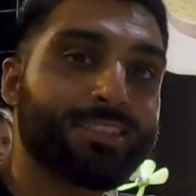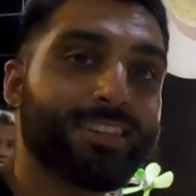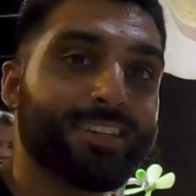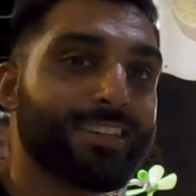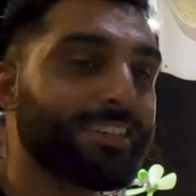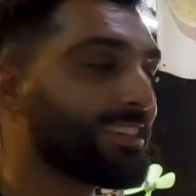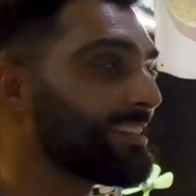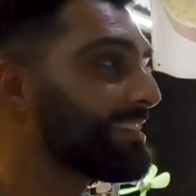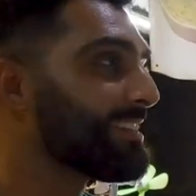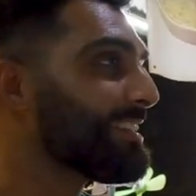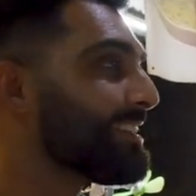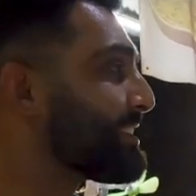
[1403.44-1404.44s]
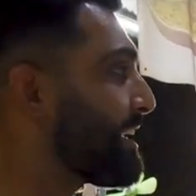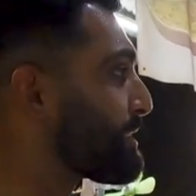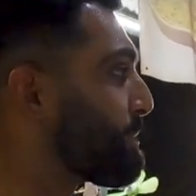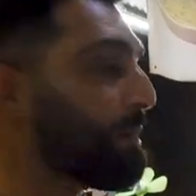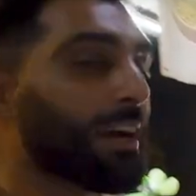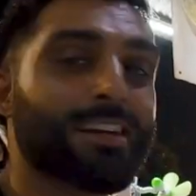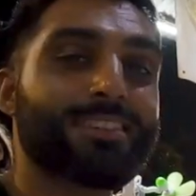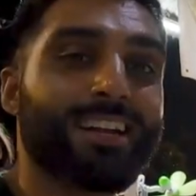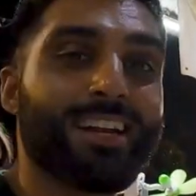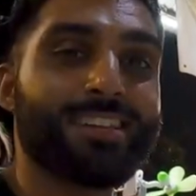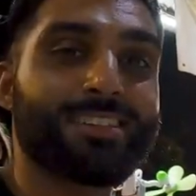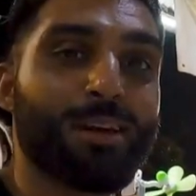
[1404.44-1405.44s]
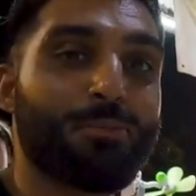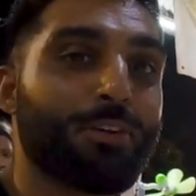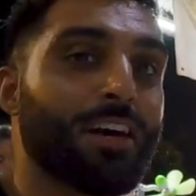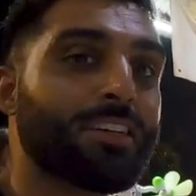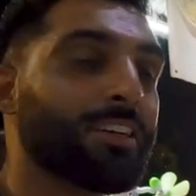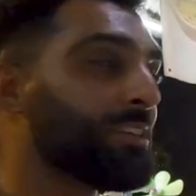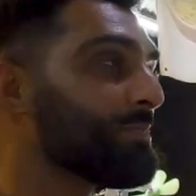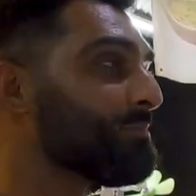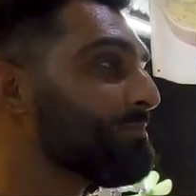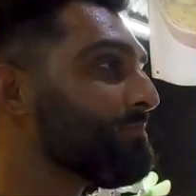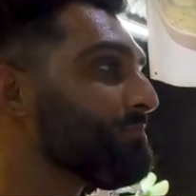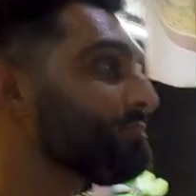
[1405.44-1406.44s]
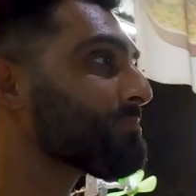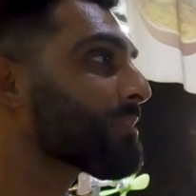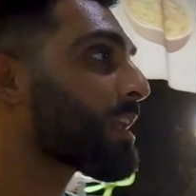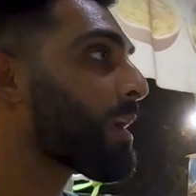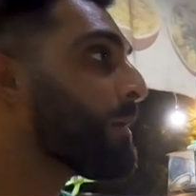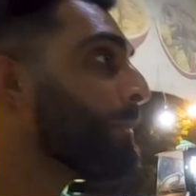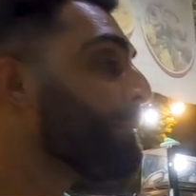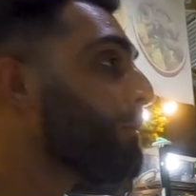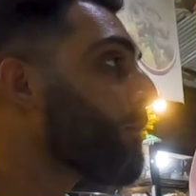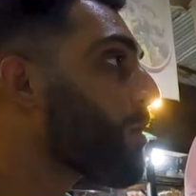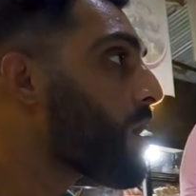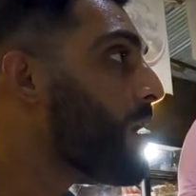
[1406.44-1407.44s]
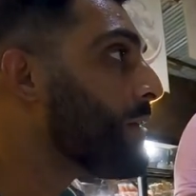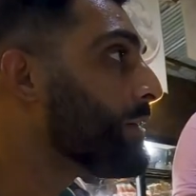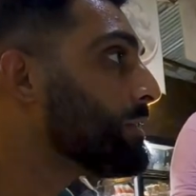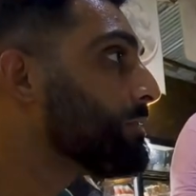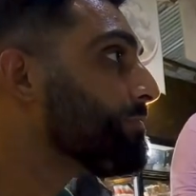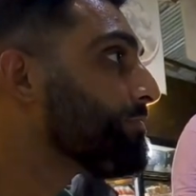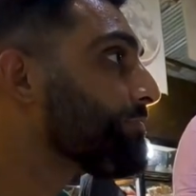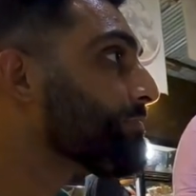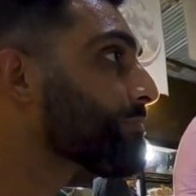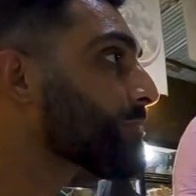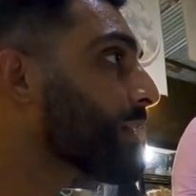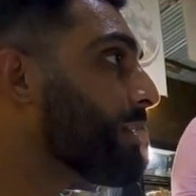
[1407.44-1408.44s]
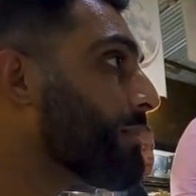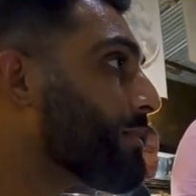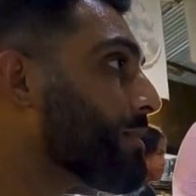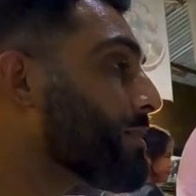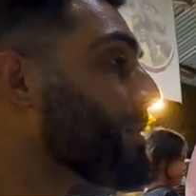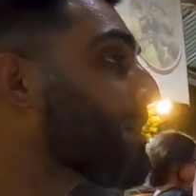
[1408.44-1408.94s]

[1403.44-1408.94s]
Yes, yes. She has a Pakistani stepfather. He's the president of women's organization.